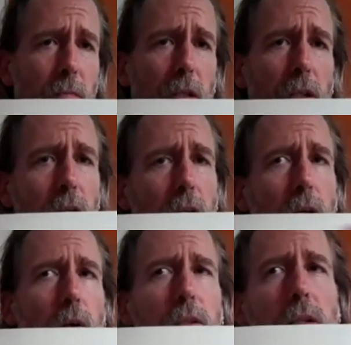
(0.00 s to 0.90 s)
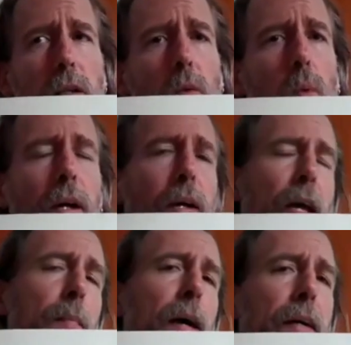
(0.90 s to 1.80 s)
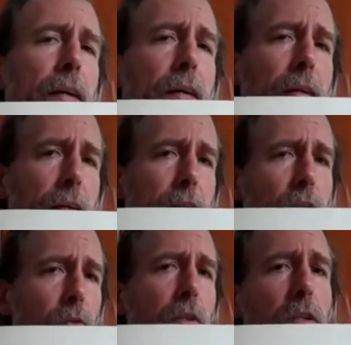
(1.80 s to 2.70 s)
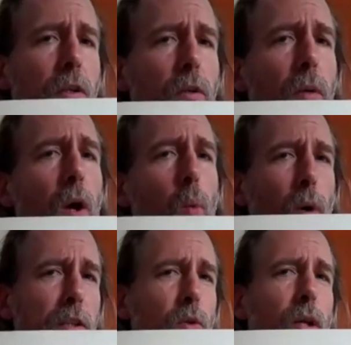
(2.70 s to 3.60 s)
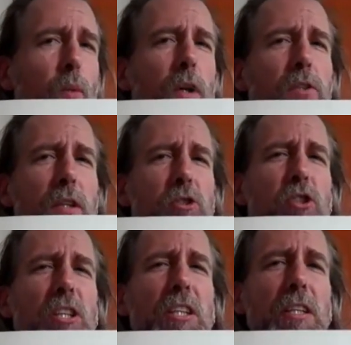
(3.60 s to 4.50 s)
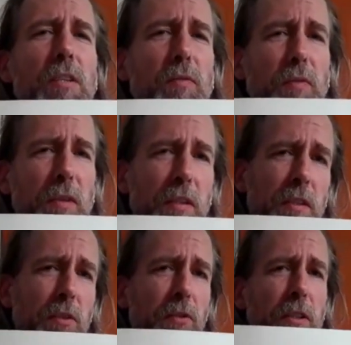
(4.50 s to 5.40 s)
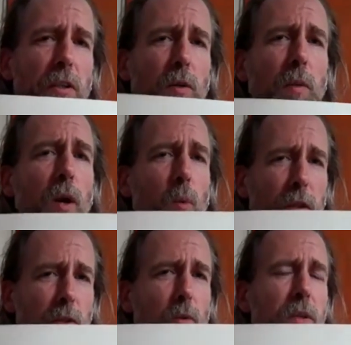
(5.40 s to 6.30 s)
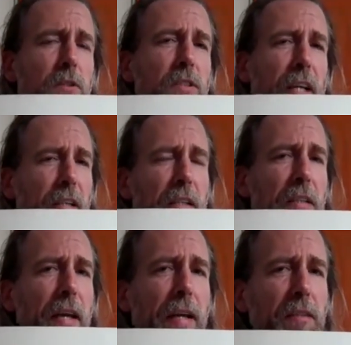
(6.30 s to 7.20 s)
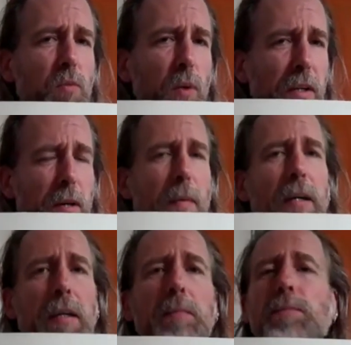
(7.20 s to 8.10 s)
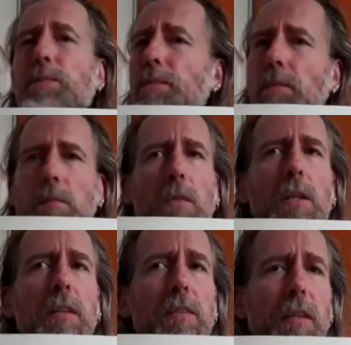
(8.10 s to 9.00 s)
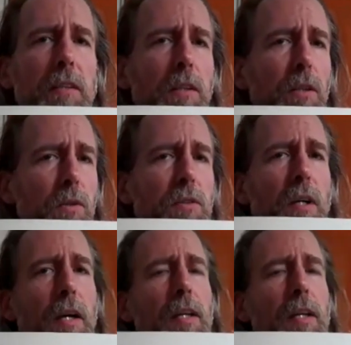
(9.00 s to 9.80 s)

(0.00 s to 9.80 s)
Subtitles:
Where am I in the curriculum? What do I want to achieve in the curriculum? What do I want to tackle next? Where am I? These are the goals.